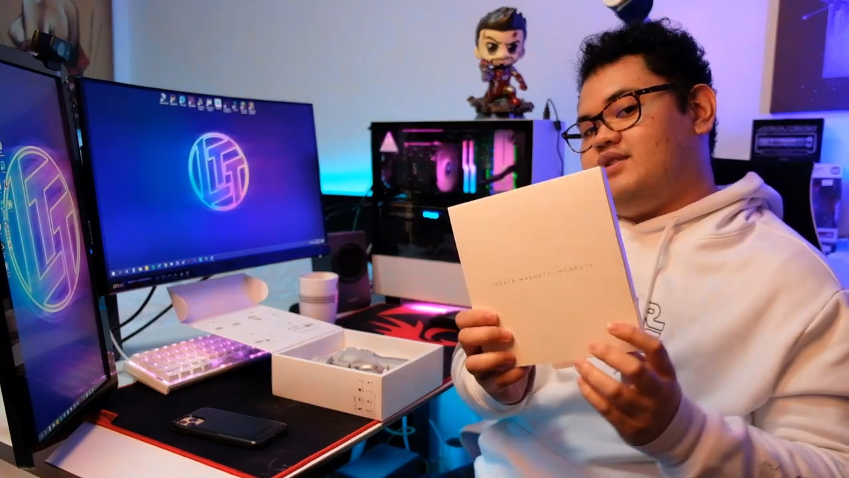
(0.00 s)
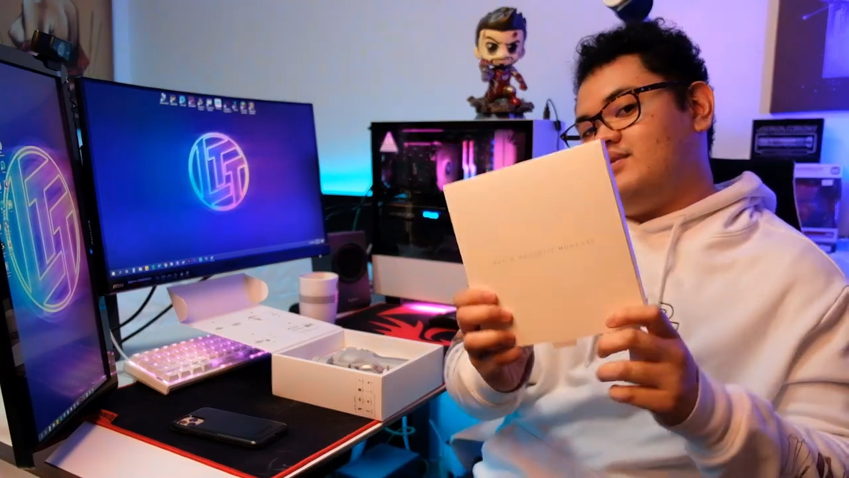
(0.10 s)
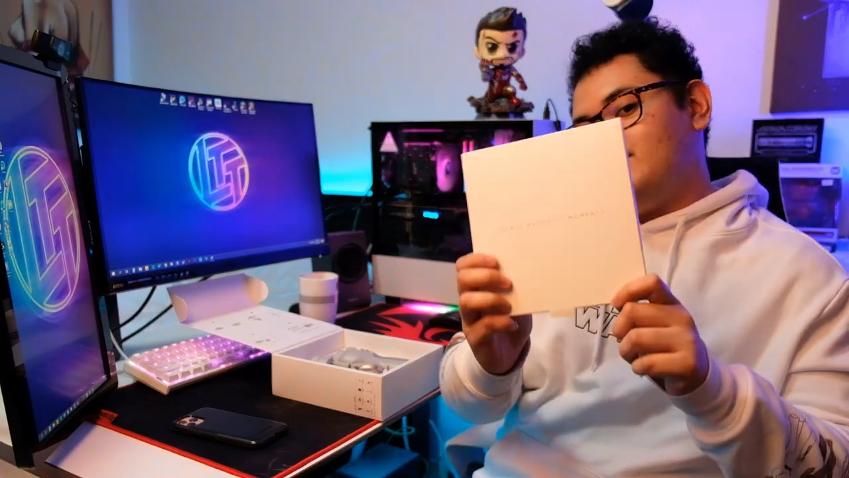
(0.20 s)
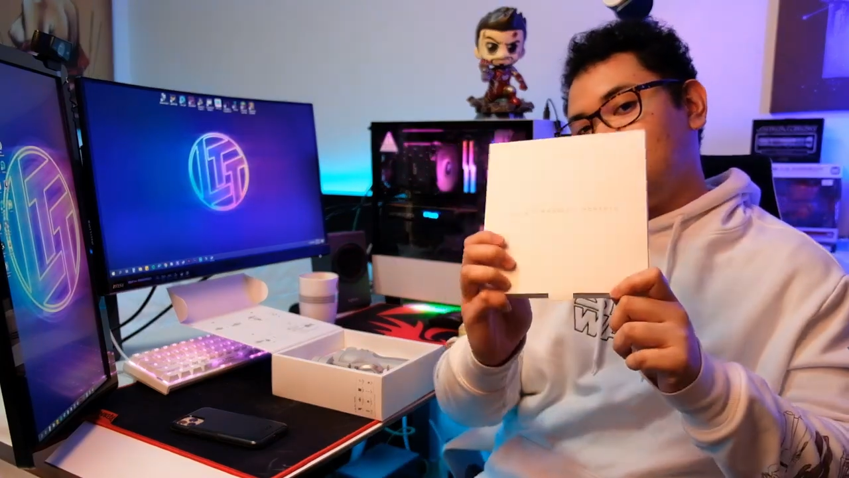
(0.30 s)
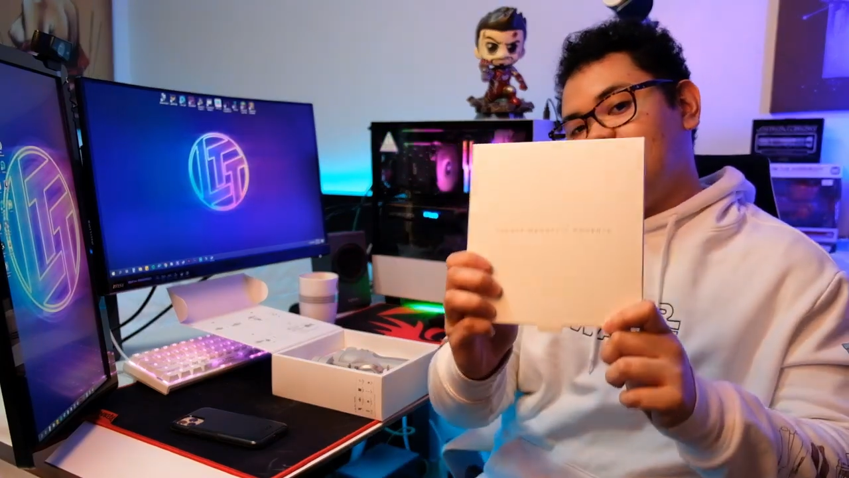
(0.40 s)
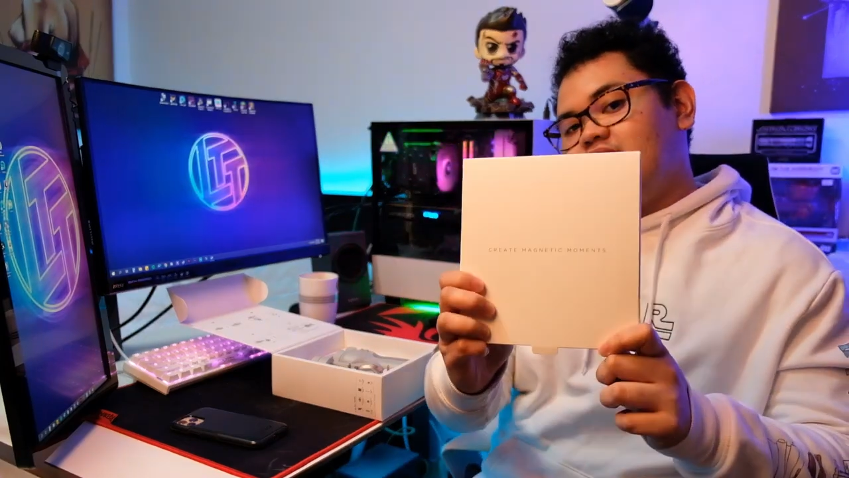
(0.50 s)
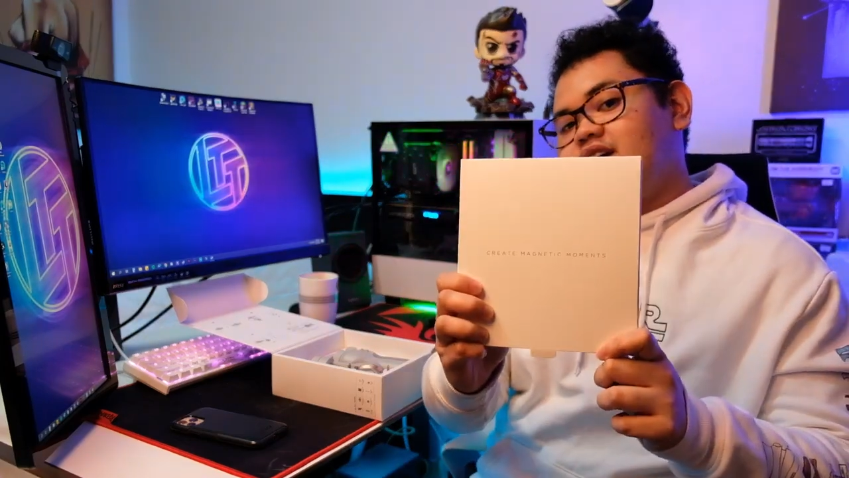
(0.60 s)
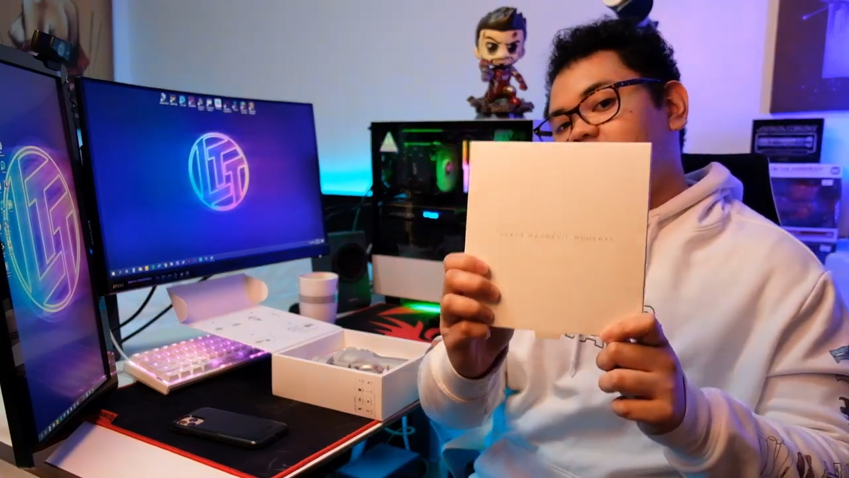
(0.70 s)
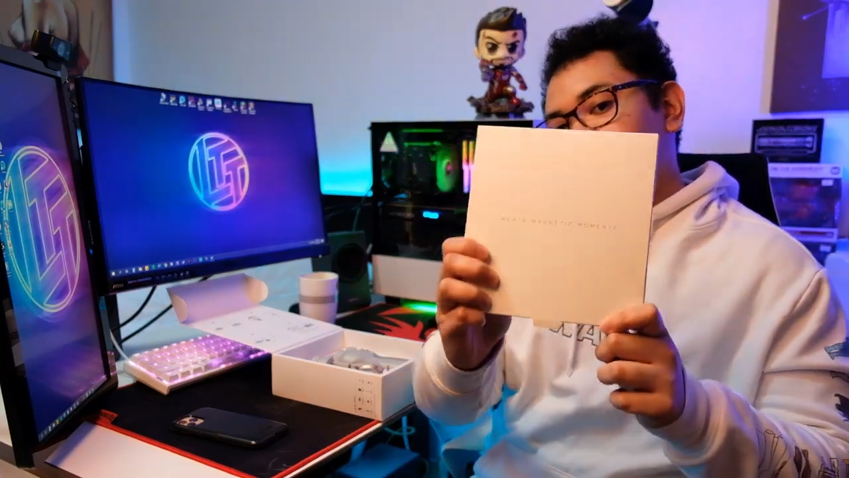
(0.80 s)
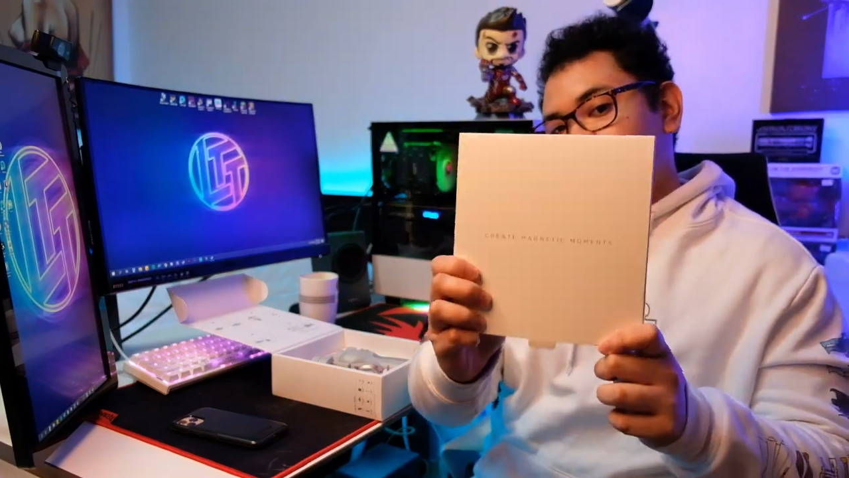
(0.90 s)
you
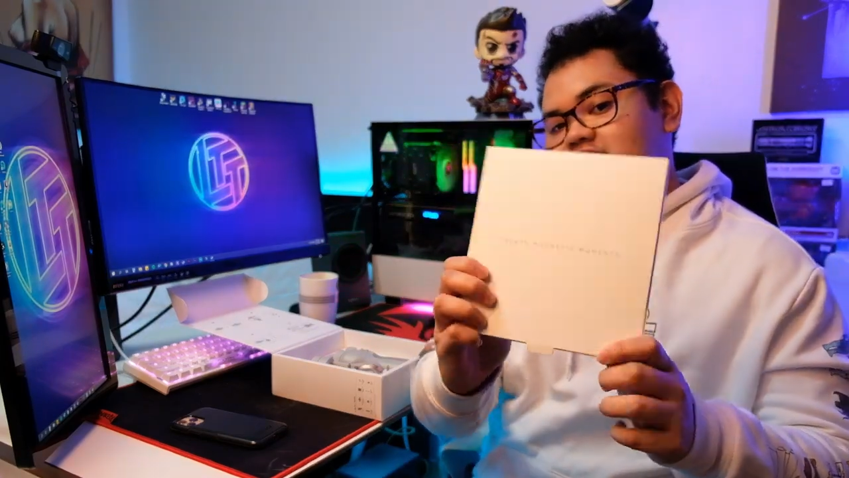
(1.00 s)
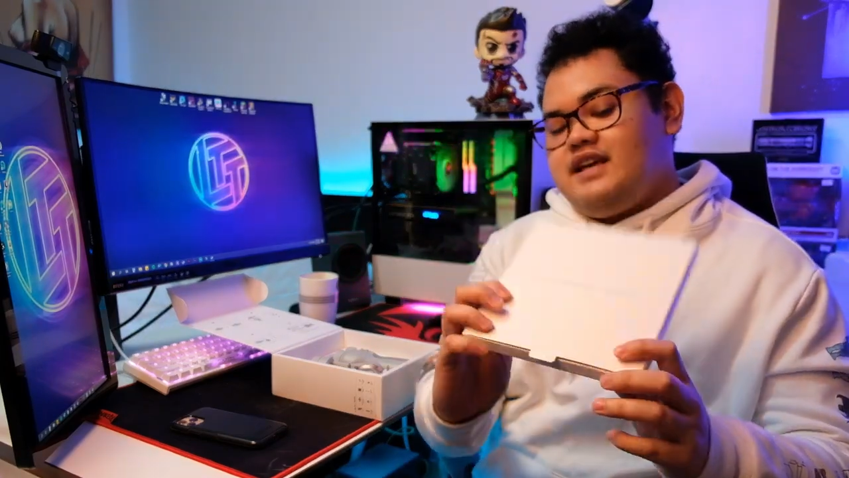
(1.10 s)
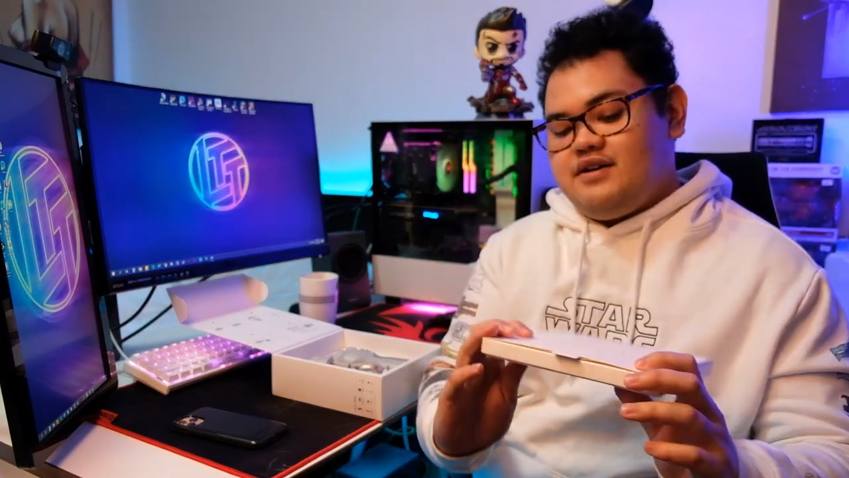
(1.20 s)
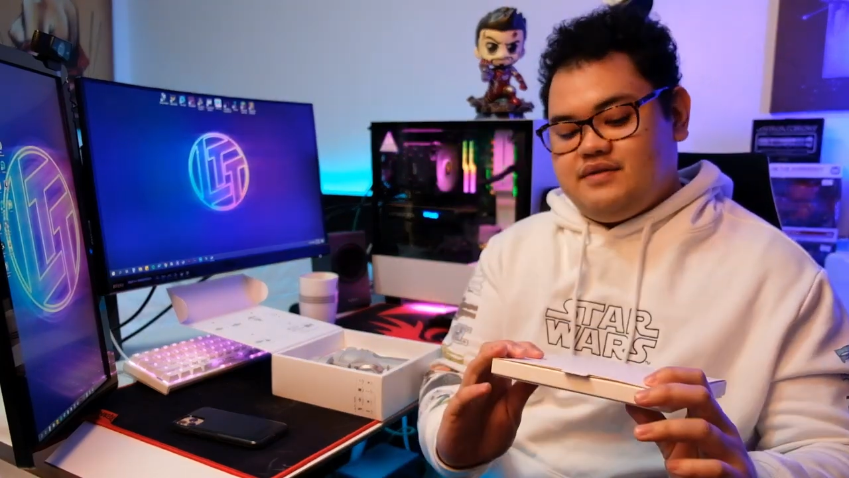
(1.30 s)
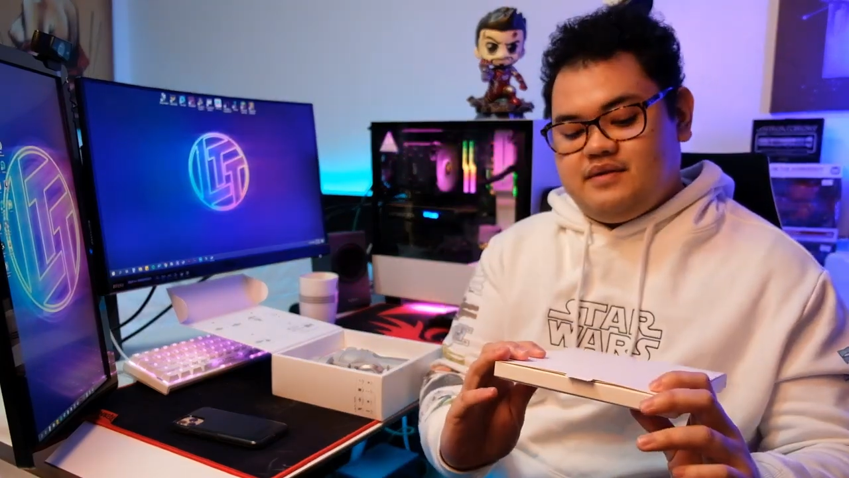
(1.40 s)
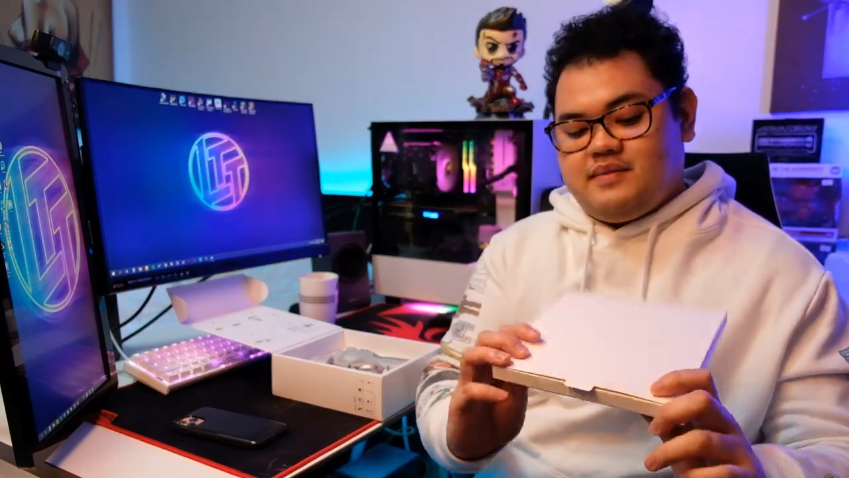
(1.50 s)
see out of the